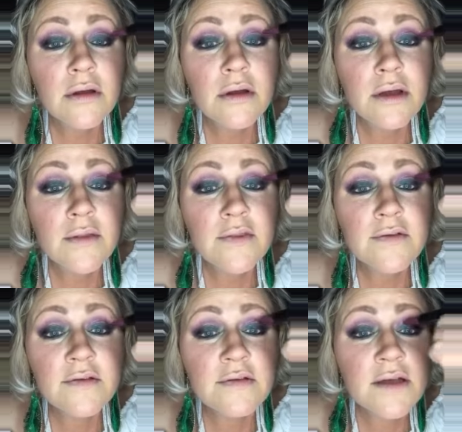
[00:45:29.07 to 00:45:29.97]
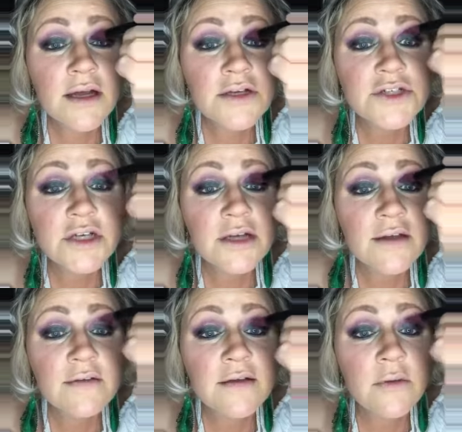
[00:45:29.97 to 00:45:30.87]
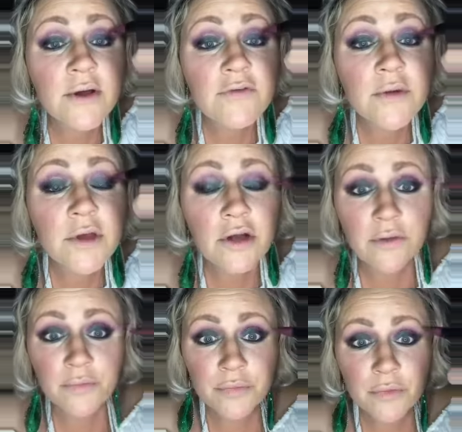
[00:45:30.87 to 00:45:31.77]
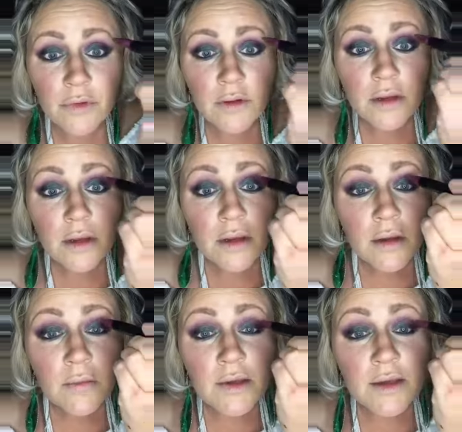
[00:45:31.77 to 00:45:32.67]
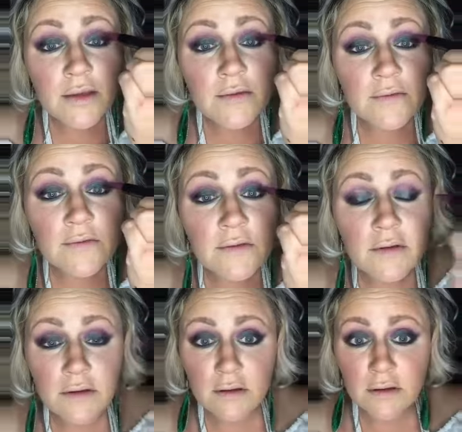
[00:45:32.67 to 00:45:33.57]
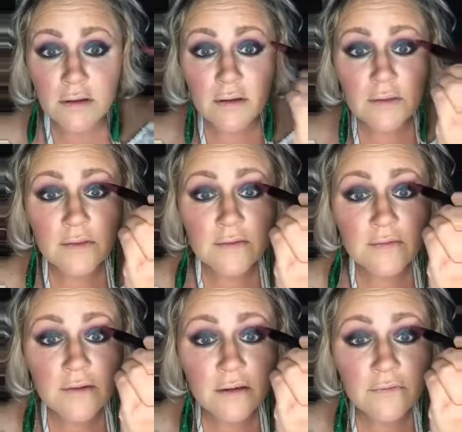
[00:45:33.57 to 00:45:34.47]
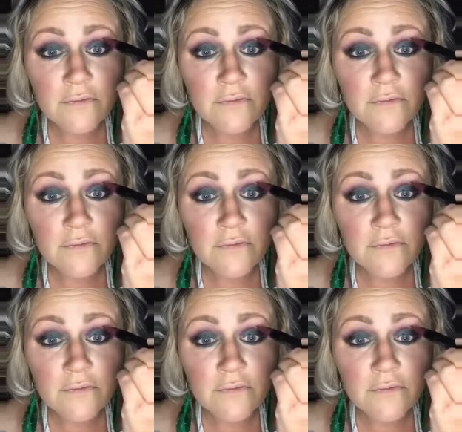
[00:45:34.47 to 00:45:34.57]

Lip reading: And this is the kind of shit you gotta stay away from, y'all, because this stuff